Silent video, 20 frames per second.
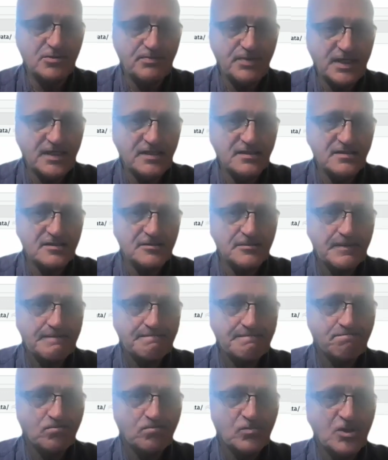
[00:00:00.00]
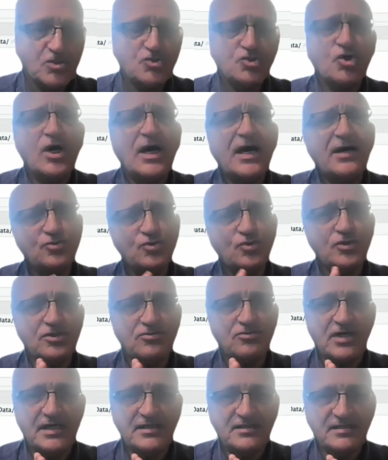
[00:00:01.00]
place. So how do we
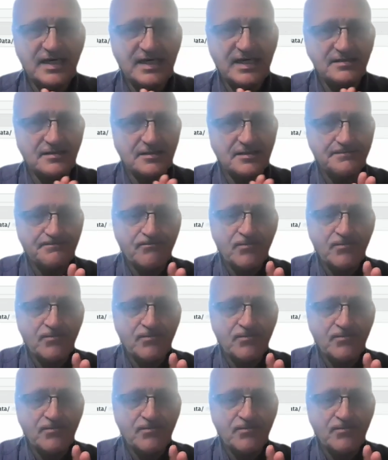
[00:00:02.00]
write that?